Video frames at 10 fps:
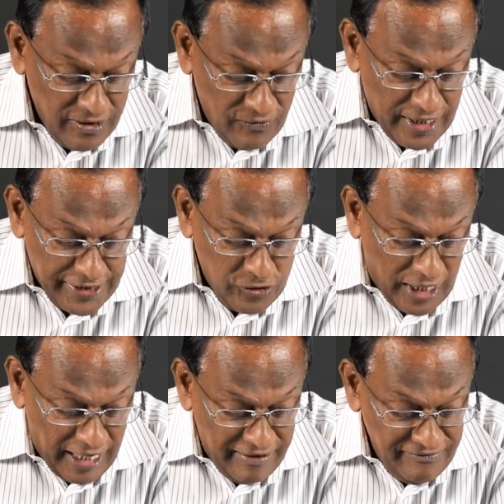where you
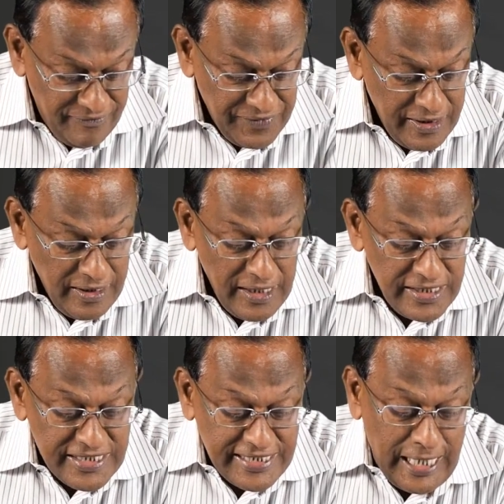have
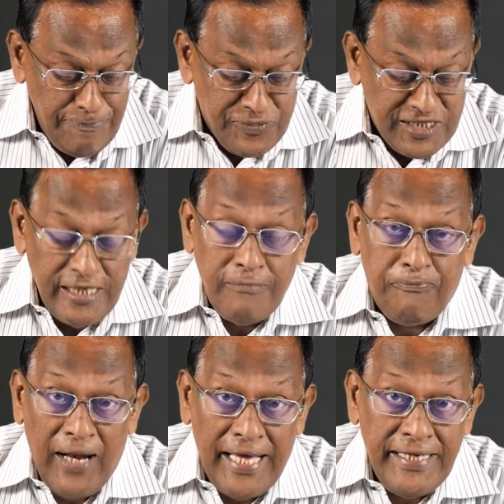steps in
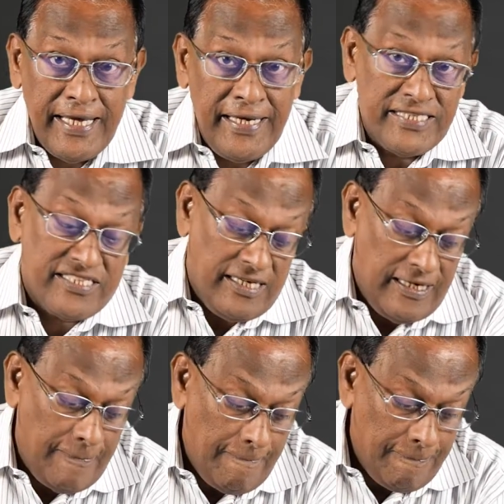planning an
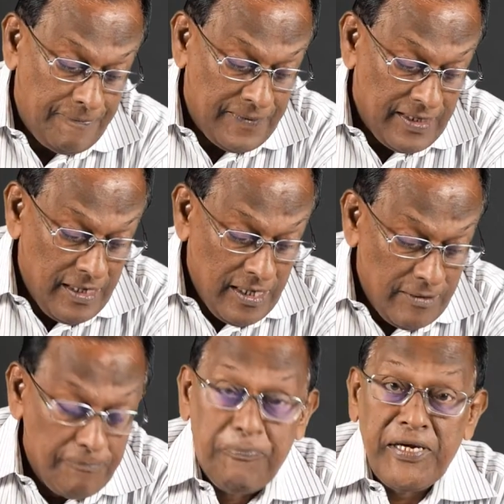essay.
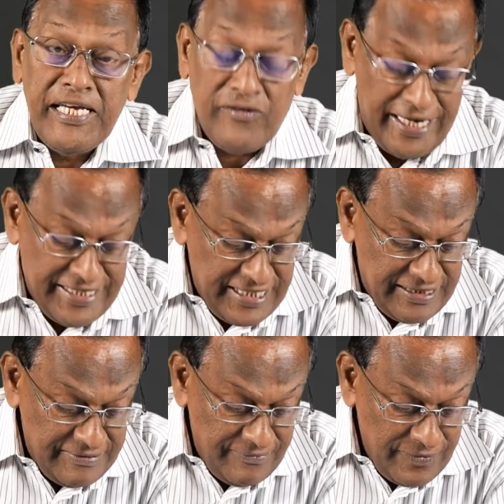
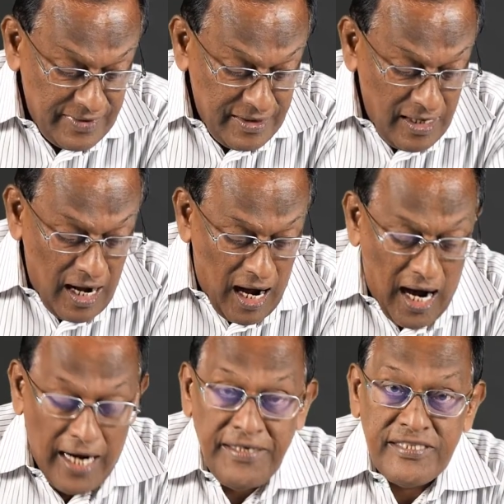Pre-writing.
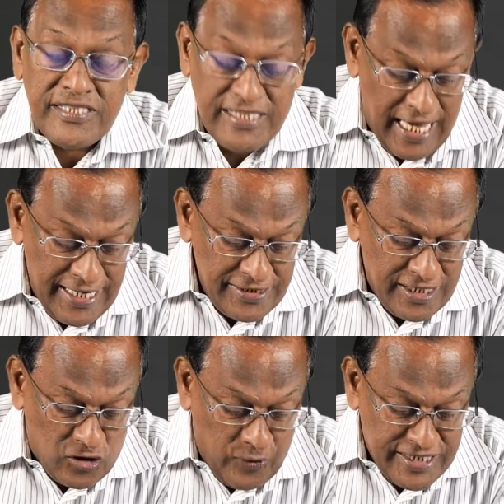Understand the
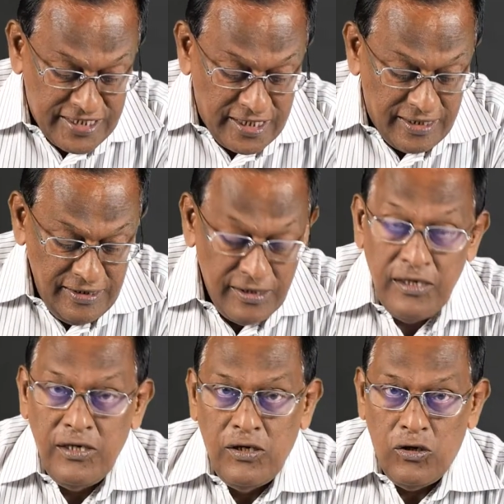question
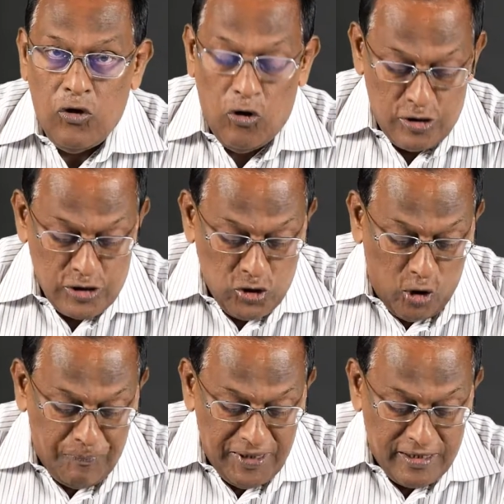or
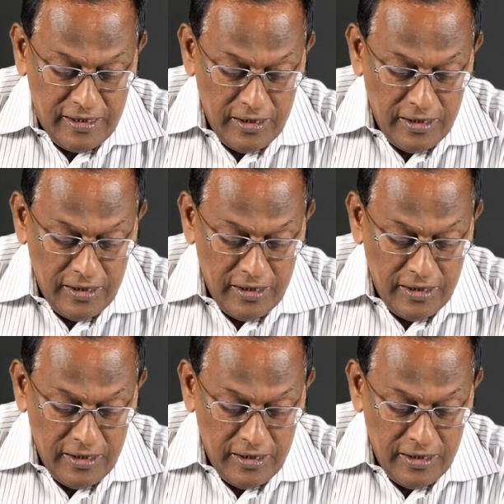topic